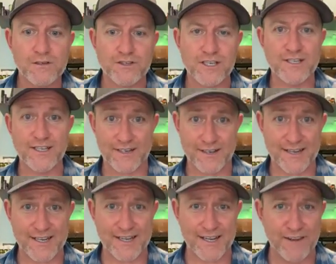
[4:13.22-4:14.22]
Just to
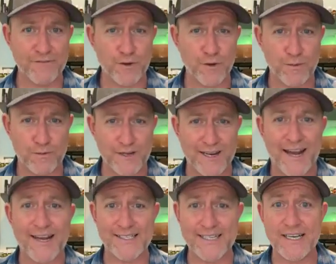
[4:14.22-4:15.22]
give you an
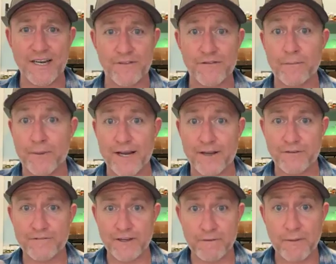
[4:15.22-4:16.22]
idea of the
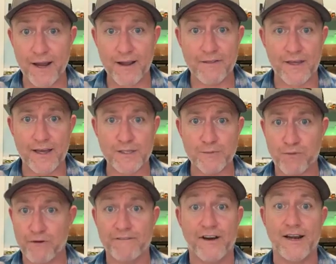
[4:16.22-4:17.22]
biofeedback that's
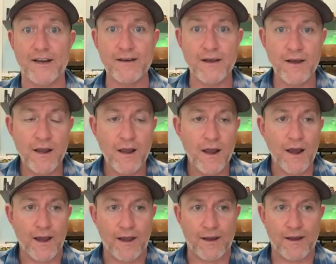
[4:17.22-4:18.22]
provided
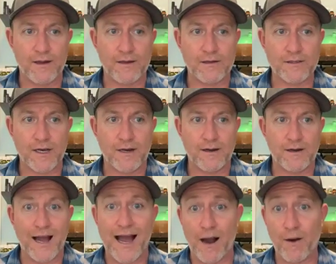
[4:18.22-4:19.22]
and
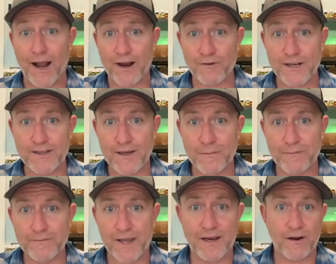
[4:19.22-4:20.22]
how I read
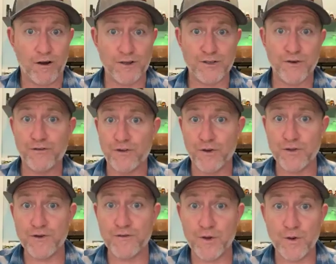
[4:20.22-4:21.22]
them. And also for
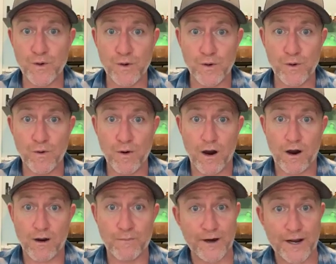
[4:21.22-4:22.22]
those of you who
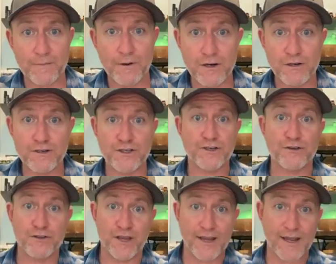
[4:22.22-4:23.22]
are brand partners and
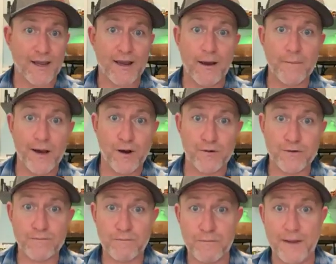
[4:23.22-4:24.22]
you're thinking
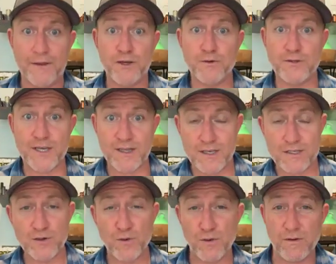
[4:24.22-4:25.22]
about maybe using
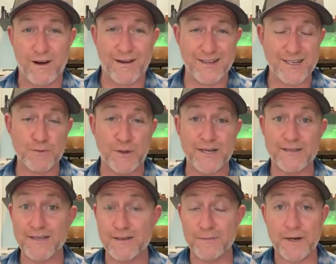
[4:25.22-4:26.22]
this tool, I'll explain a
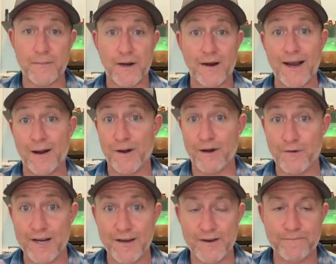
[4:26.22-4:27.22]
little bit about how I
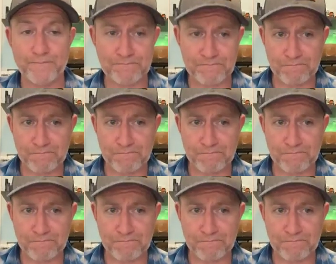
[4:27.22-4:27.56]
read it.